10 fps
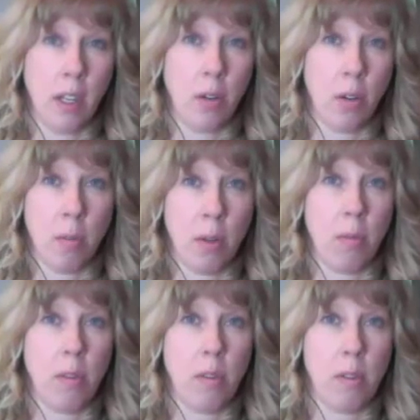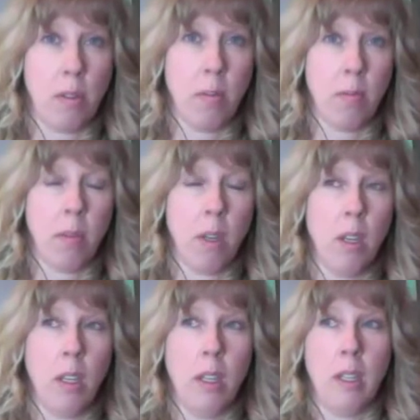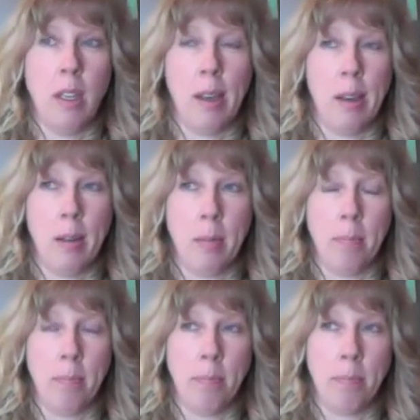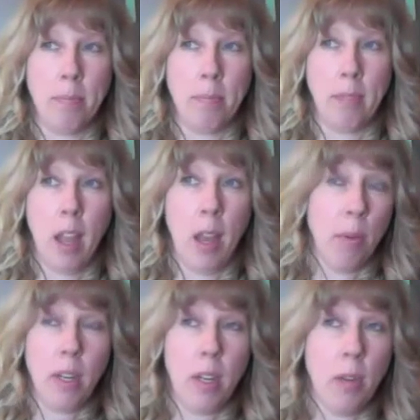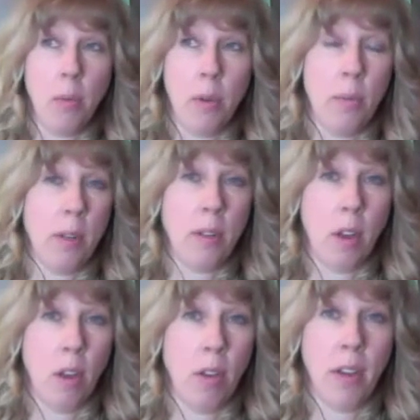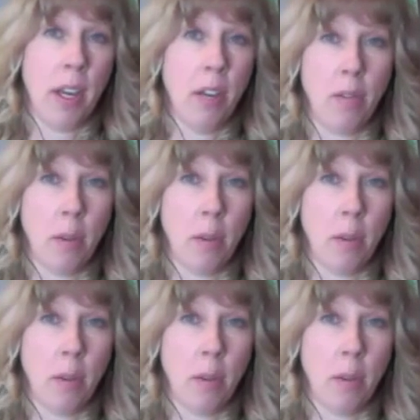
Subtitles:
your immune system. It would have been all diet for